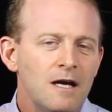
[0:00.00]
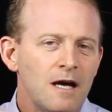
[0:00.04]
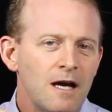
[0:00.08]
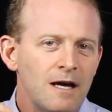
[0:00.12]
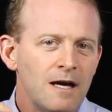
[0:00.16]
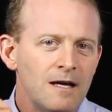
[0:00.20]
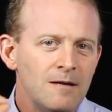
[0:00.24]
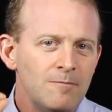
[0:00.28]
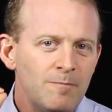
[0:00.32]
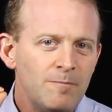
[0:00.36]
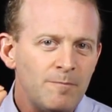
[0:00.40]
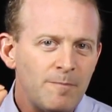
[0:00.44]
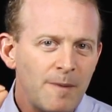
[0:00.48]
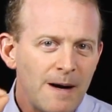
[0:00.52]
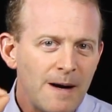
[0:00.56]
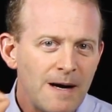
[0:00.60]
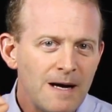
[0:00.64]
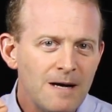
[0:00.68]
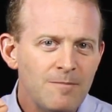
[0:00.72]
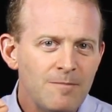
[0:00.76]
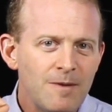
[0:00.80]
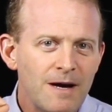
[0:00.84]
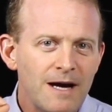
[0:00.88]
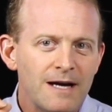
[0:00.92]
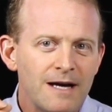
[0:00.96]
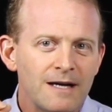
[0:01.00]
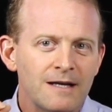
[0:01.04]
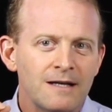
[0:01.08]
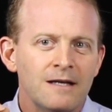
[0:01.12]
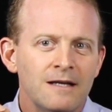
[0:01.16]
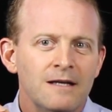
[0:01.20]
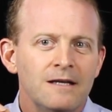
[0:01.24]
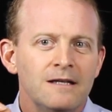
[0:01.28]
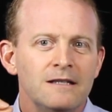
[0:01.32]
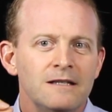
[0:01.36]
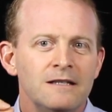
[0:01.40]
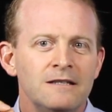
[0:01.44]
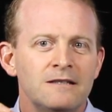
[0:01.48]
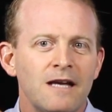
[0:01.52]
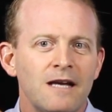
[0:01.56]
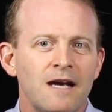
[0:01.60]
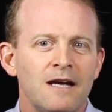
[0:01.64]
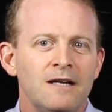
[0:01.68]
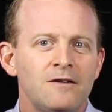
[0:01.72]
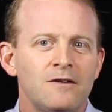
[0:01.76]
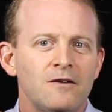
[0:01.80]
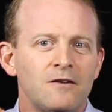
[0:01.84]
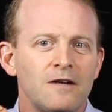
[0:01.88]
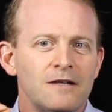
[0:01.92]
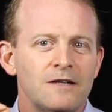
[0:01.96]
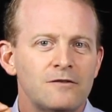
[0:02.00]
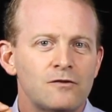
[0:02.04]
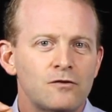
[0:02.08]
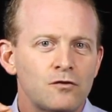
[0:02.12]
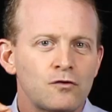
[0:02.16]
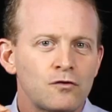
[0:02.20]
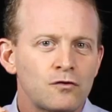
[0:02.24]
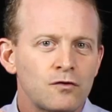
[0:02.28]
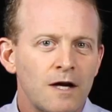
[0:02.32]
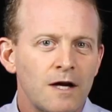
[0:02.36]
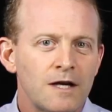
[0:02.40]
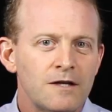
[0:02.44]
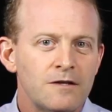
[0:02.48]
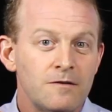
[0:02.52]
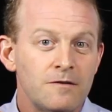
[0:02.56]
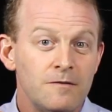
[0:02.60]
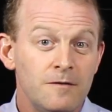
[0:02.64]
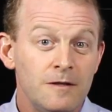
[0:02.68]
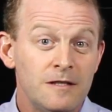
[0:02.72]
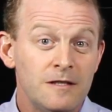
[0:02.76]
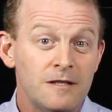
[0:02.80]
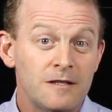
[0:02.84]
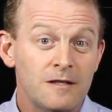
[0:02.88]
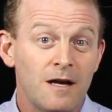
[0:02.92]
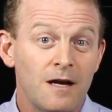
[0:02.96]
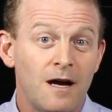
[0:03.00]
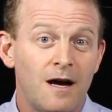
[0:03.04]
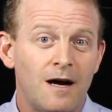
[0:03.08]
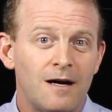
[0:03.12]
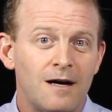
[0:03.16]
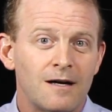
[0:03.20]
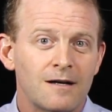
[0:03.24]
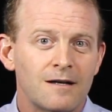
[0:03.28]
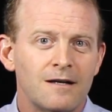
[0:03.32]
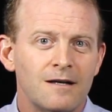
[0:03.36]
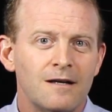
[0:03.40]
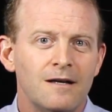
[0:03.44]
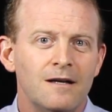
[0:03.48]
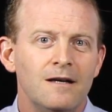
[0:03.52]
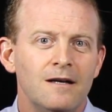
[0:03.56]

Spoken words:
A buyback is entered as treasury stock,